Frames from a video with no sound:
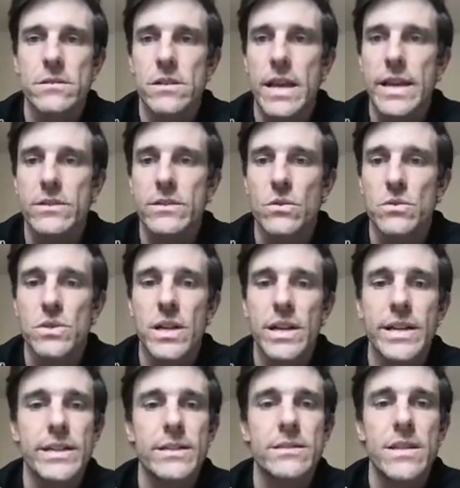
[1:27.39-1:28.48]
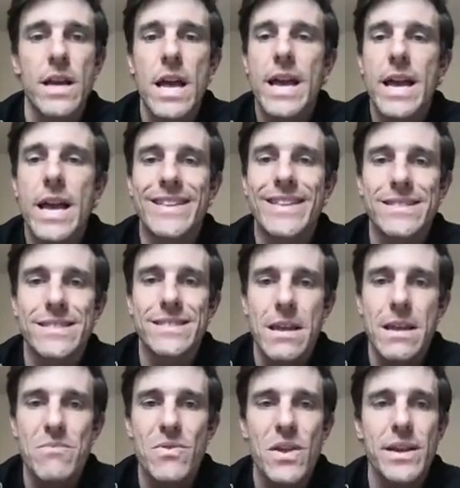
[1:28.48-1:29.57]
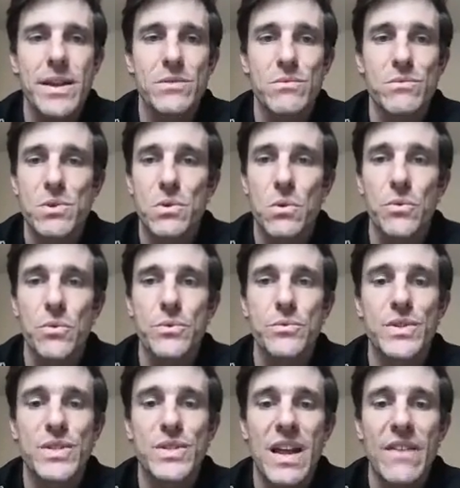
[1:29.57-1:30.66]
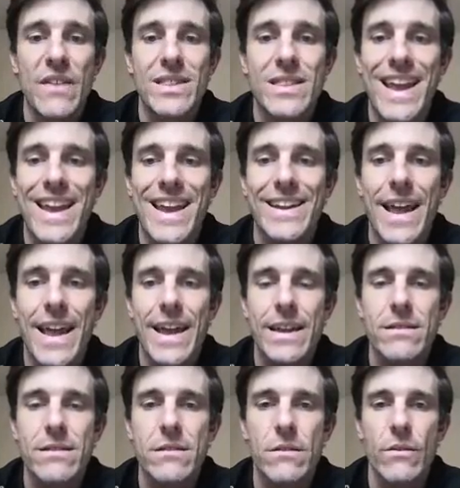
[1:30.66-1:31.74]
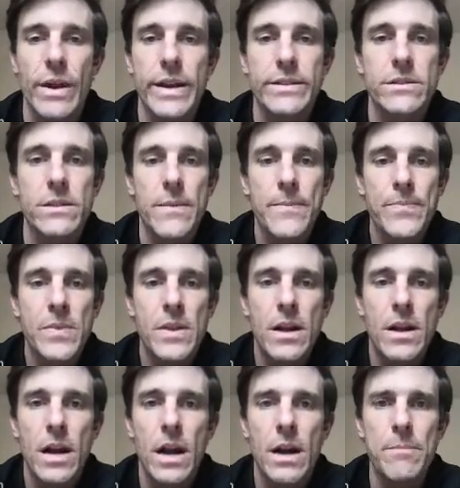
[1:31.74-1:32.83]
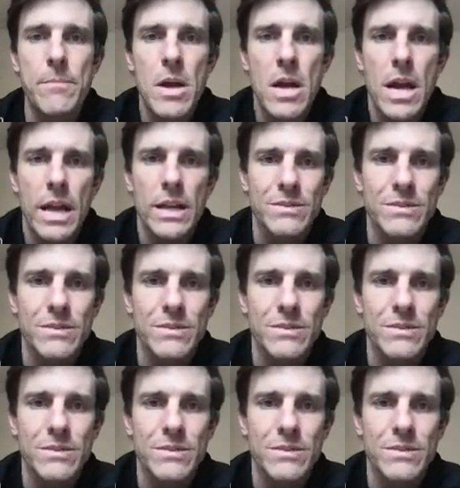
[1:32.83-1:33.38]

and social studies, and the same thing as we scroll through 7th and 8th grades. As we